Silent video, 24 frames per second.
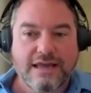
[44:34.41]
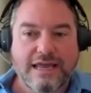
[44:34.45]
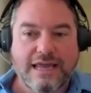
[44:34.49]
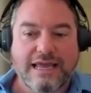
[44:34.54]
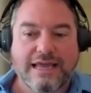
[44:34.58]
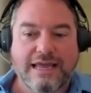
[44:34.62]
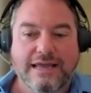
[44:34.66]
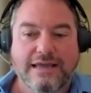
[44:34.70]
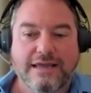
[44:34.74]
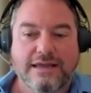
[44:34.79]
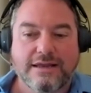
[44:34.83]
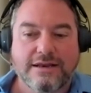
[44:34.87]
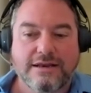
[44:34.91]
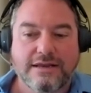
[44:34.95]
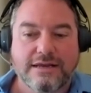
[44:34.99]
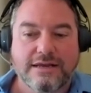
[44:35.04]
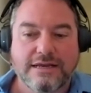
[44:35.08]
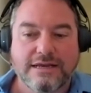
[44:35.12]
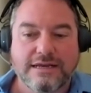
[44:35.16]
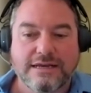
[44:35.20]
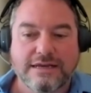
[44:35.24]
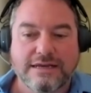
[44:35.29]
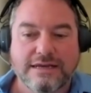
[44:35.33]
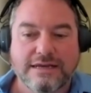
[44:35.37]
And
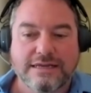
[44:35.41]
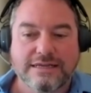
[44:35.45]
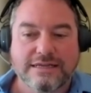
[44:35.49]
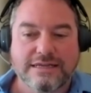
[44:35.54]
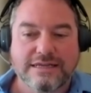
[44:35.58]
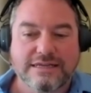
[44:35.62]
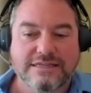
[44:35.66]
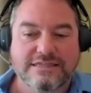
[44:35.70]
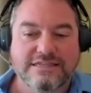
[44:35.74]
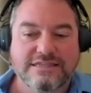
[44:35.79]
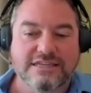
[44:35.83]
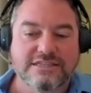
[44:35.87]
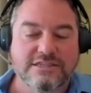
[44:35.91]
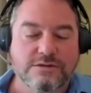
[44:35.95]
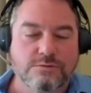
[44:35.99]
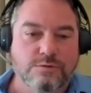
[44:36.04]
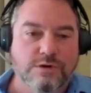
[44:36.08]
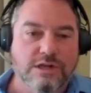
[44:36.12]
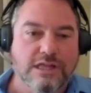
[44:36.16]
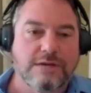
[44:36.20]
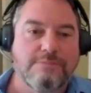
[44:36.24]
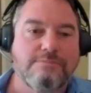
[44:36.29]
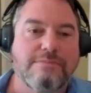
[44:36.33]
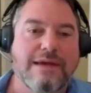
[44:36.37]
it doesn't
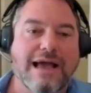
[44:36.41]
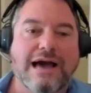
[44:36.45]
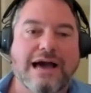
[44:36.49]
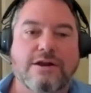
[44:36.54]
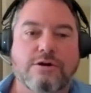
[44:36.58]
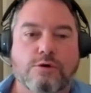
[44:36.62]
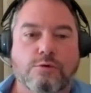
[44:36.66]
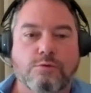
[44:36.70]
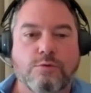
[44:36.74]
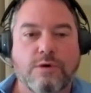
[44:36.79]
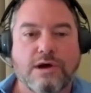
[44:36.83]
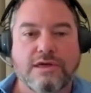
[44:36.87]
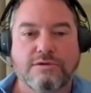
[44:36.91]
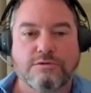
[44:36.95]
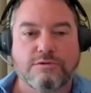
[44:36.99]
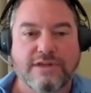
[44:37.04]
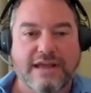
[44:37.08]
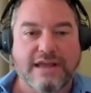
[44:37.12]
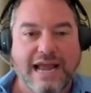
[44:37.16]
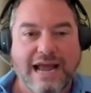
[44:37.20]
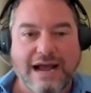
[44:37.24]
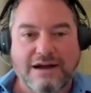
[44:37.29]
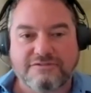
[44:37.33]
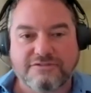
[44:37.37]
really matter whether
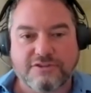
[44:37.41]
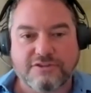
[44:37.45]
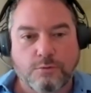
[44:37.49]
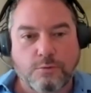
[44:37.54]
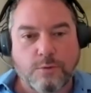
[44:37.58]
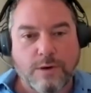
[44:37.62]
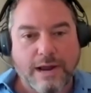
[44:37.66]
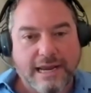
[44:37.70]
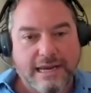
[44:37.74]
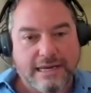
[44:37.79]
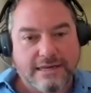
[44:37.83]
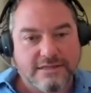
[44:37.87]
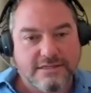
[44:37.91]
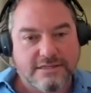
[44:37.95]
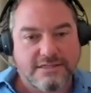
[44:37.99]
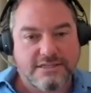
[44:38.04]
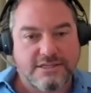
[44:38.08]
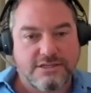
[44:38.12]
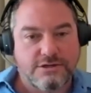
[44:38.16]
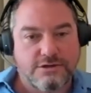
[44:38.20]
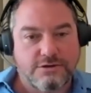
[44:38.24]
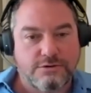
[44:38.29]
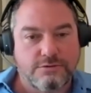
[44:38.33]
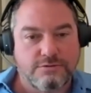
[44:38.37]
they have to wait
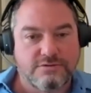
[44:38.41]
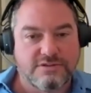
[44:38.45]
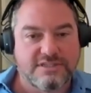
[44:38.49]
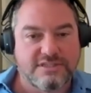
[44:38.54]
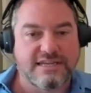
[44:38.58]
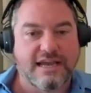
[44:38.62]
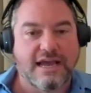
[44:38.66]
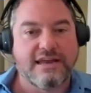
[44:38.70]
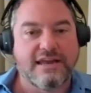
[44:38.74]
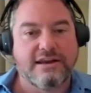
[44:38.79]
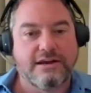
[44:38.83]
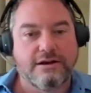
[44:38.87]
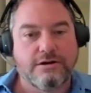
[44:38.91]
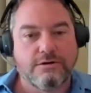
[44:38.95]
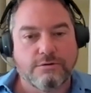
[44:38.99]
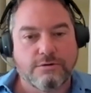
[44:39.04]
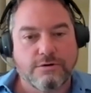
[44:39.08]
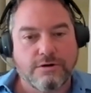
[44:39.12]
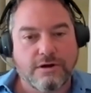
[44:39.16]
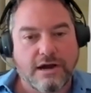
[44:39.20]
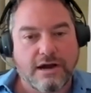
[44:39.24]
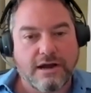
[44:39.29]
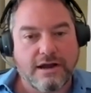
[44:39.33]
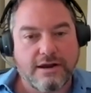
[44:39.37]
to cite it or
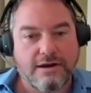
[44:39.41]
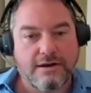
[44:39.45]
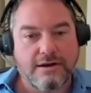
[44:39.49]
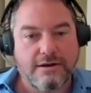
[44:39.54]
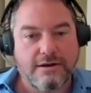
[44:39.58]
not.